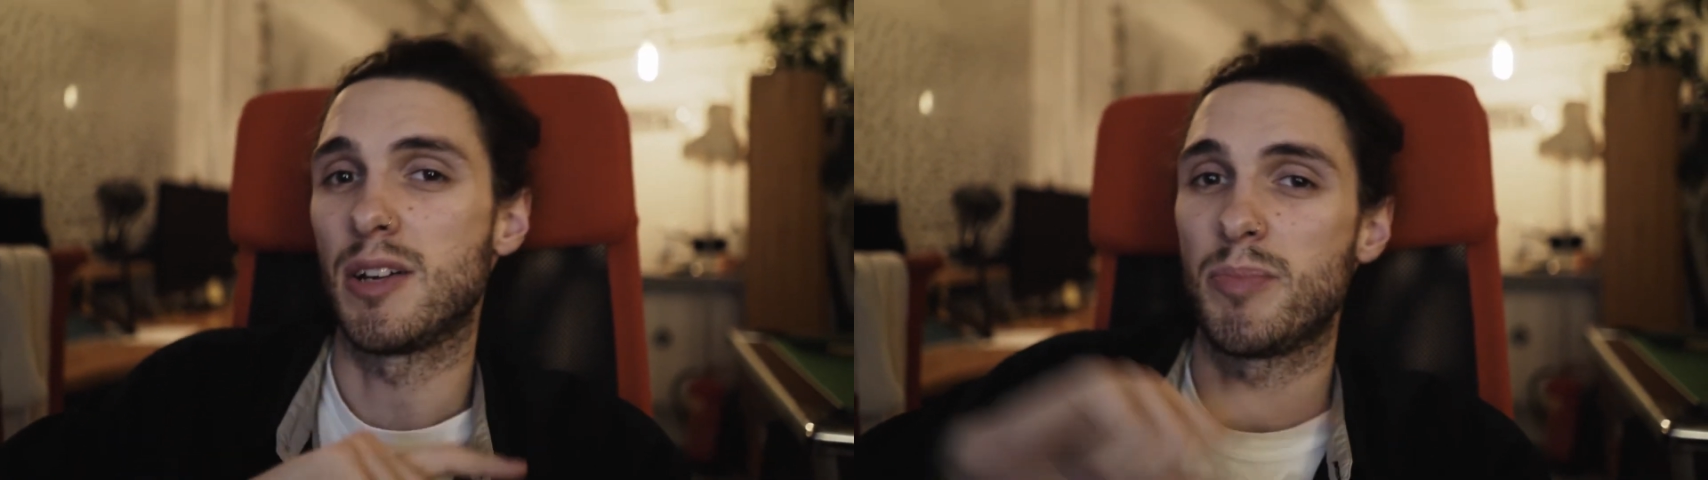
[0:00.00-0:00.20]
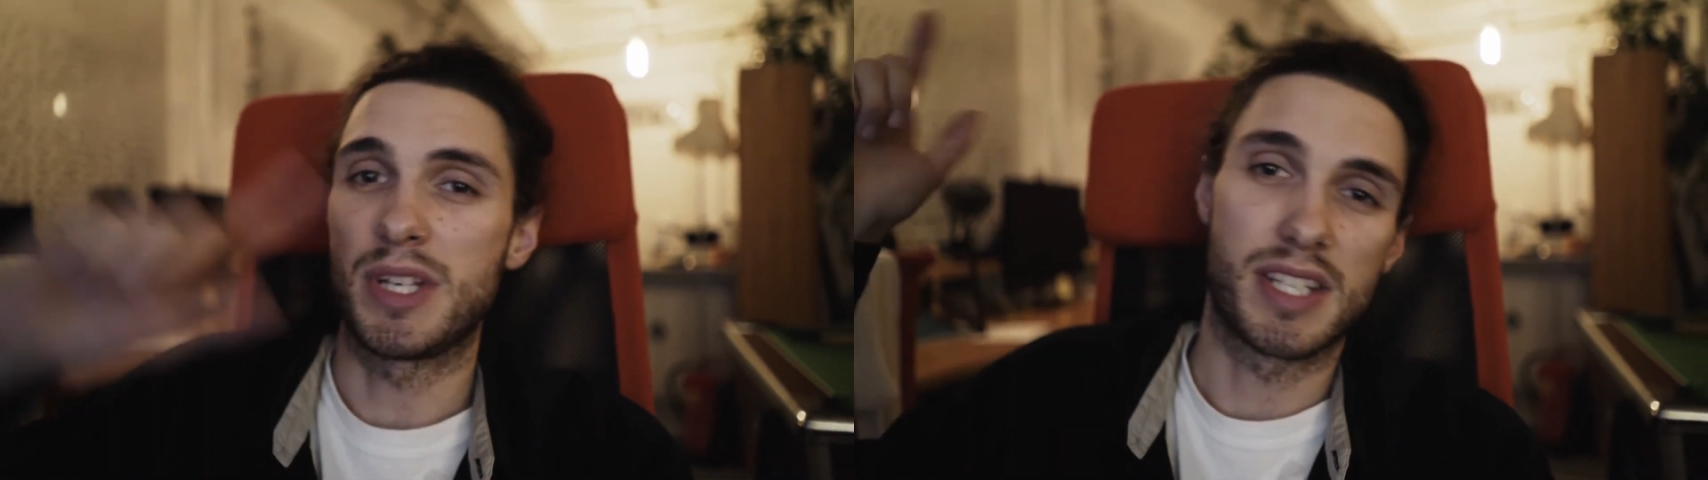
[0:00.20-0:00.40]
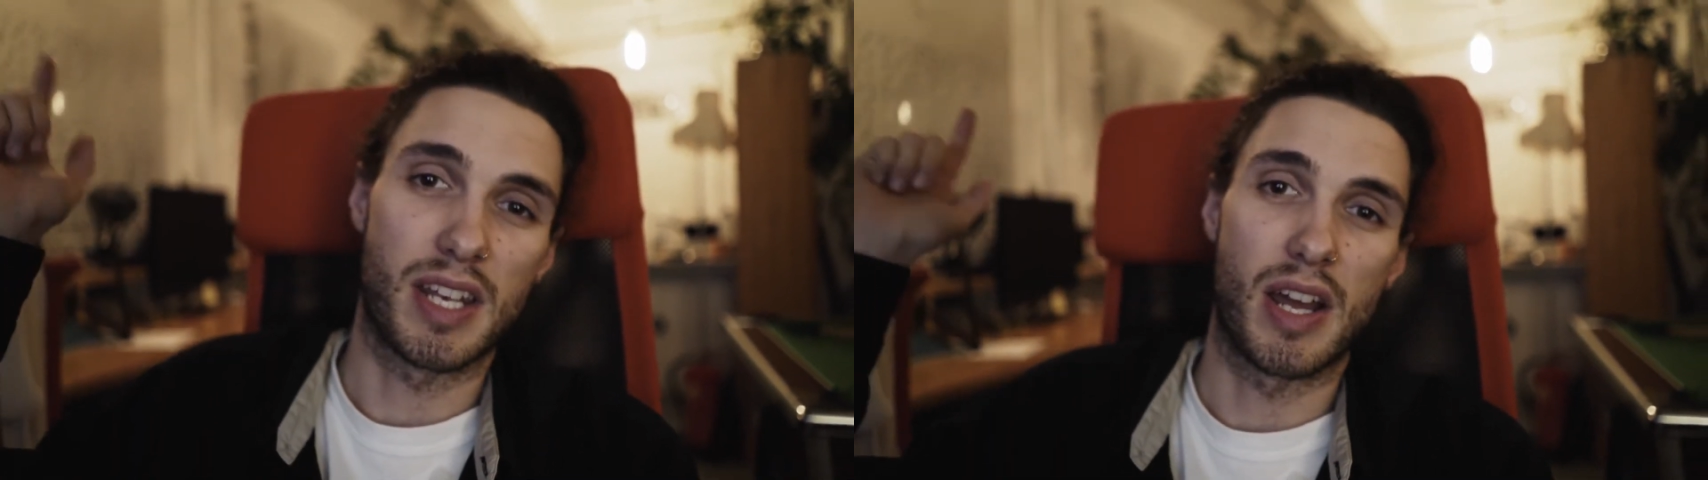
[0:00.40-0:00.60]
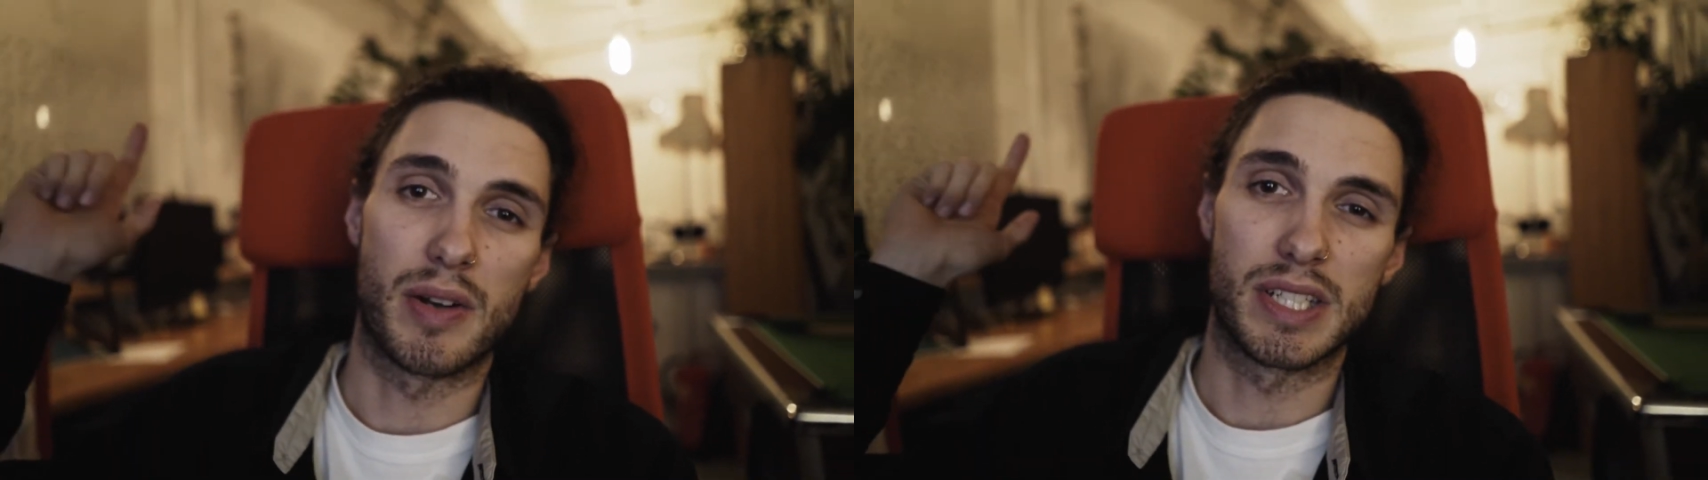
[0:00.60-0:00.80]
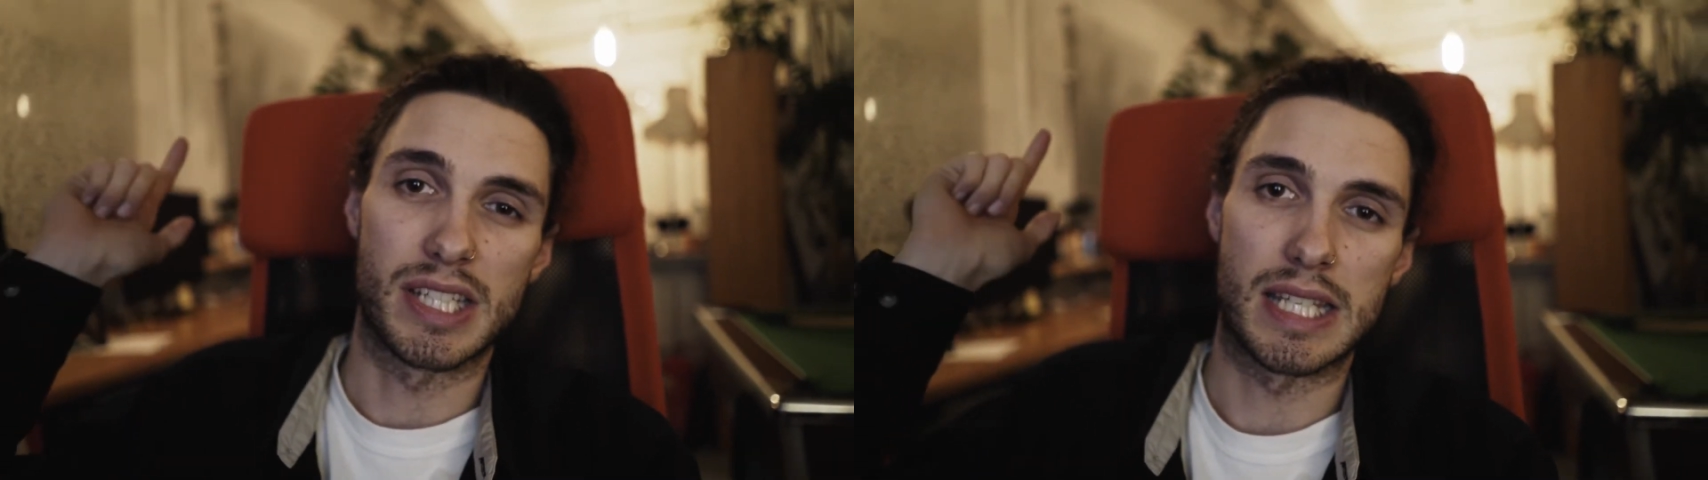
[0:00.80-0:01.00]
I'm peacing
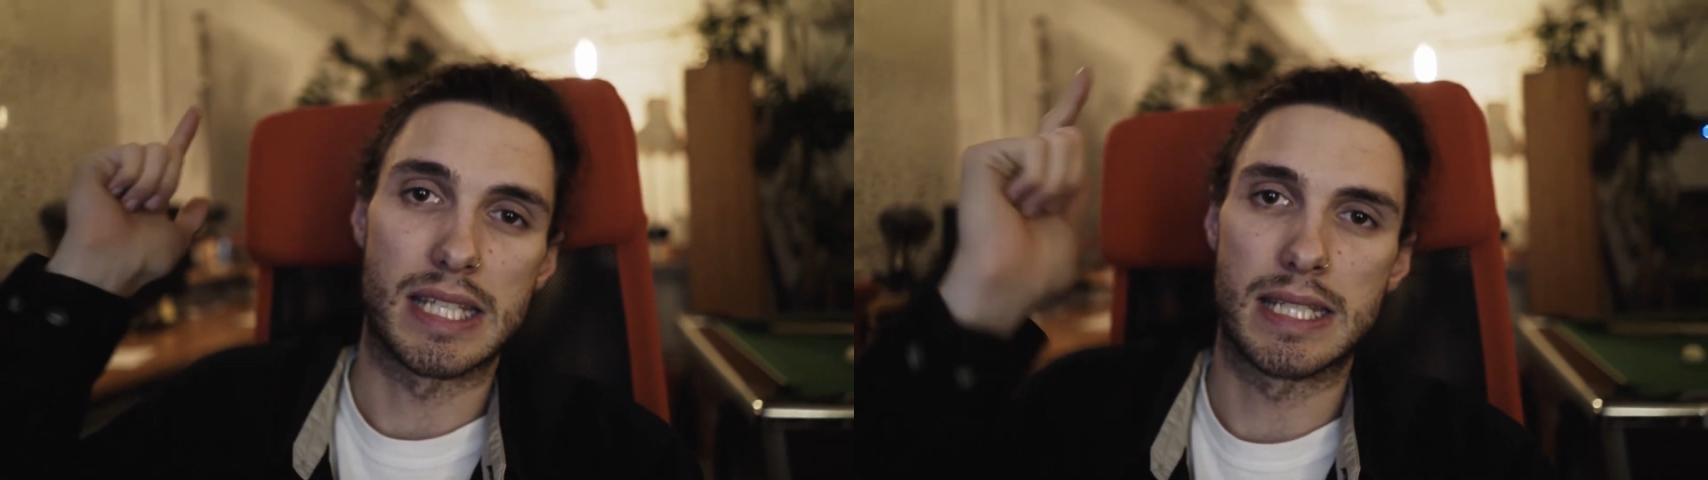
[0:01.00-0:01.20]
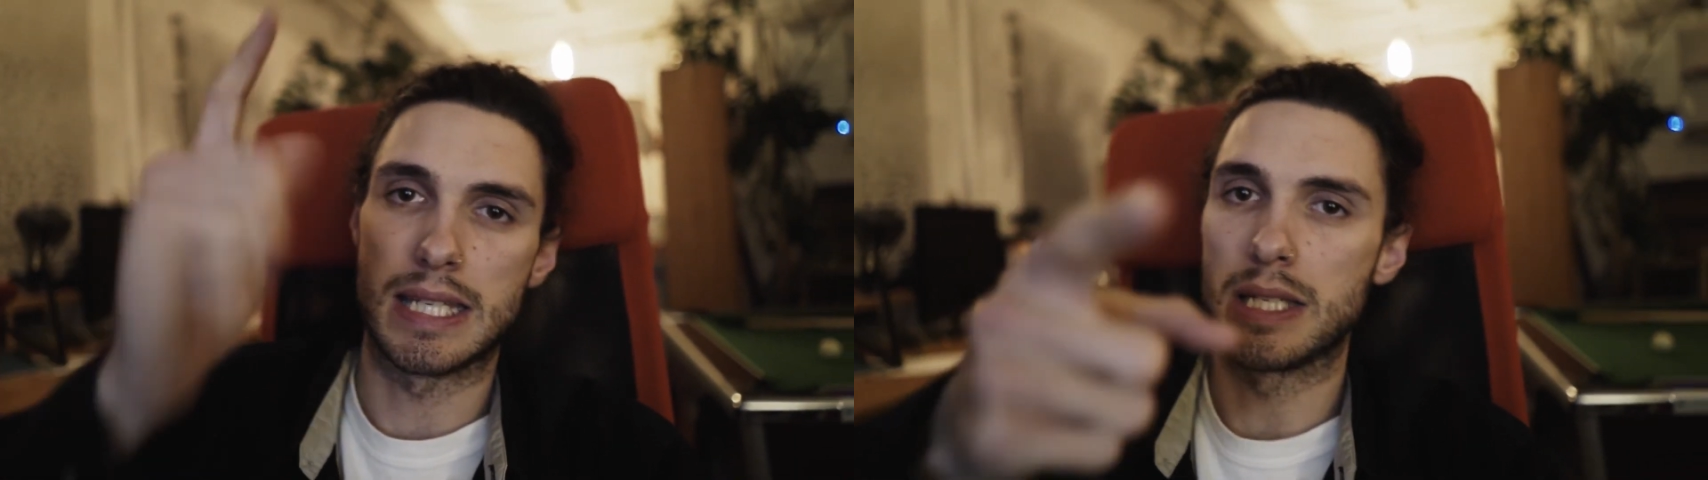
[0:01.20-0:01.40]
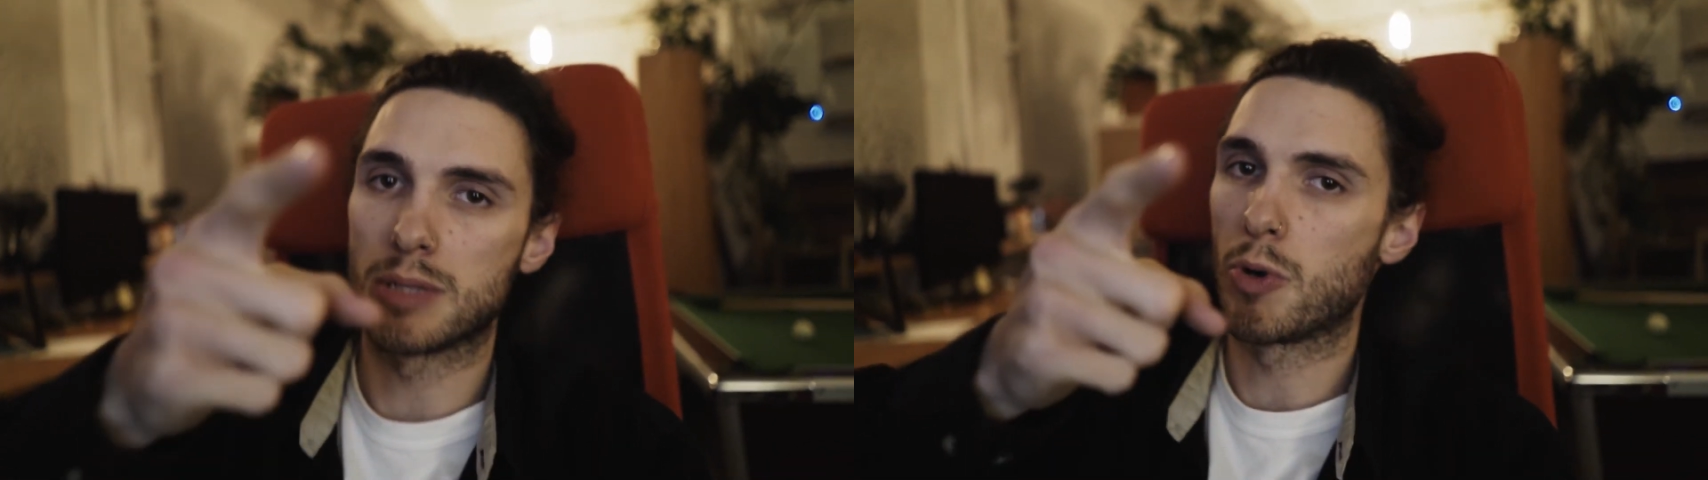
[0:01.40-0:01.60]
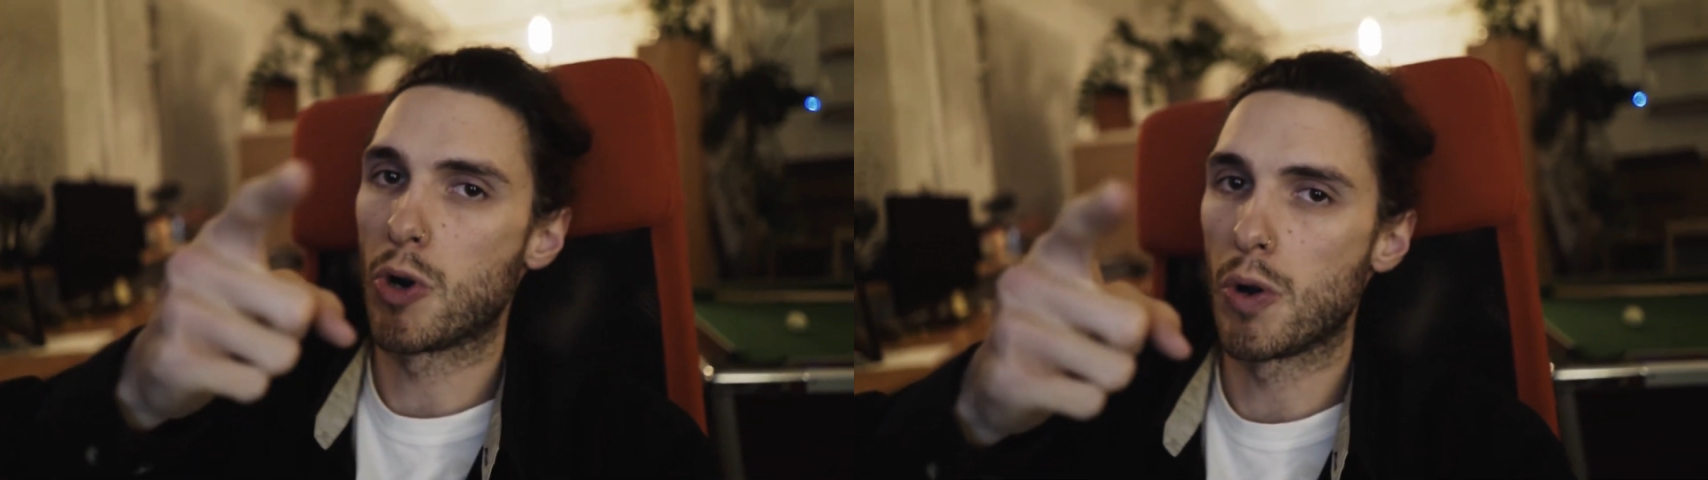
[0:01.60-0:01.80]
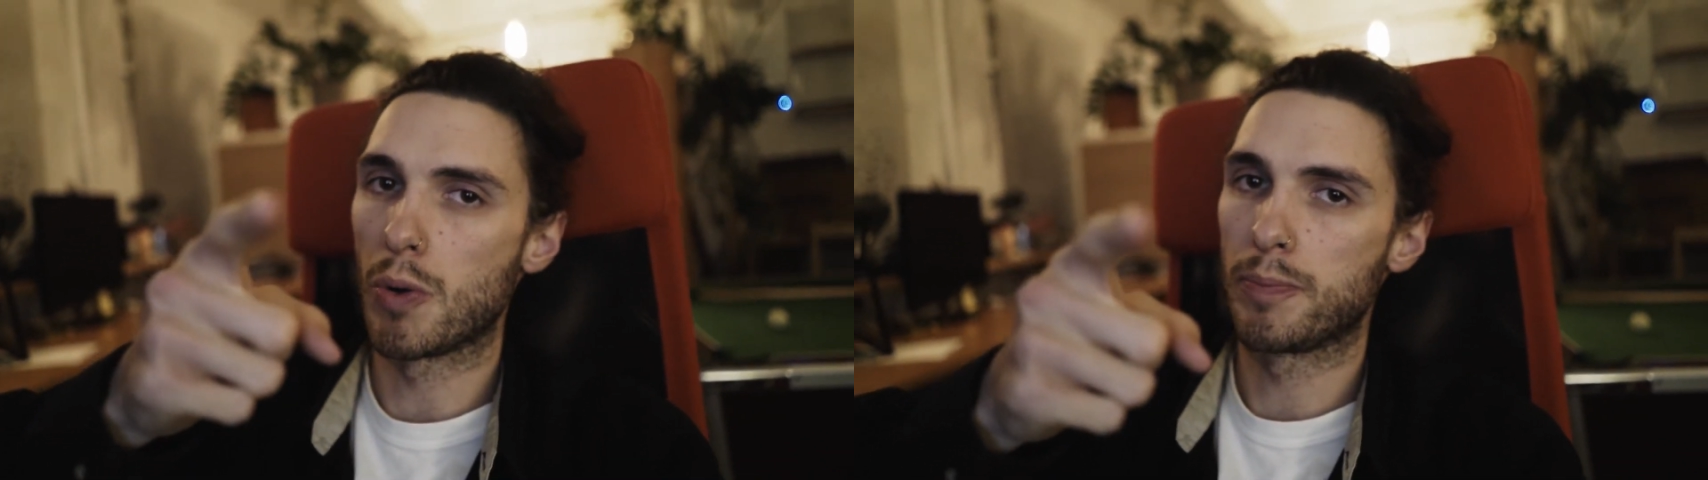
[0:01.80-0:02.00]
out. See you
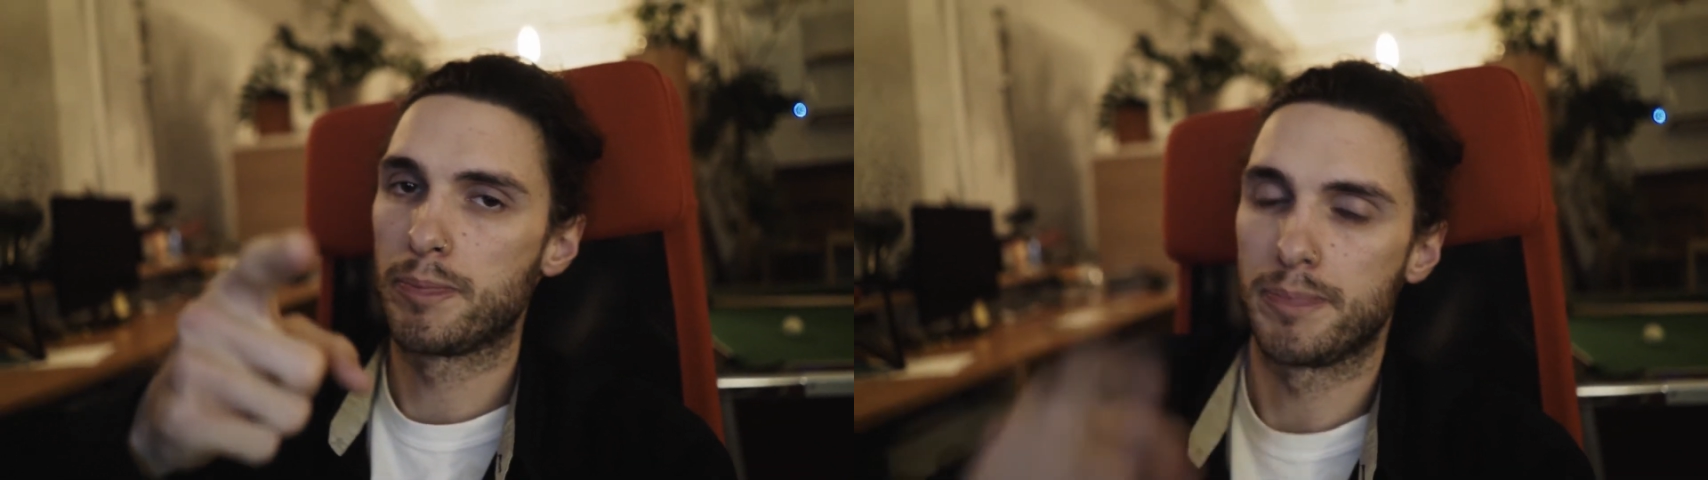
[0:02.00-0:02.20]
tomorrow.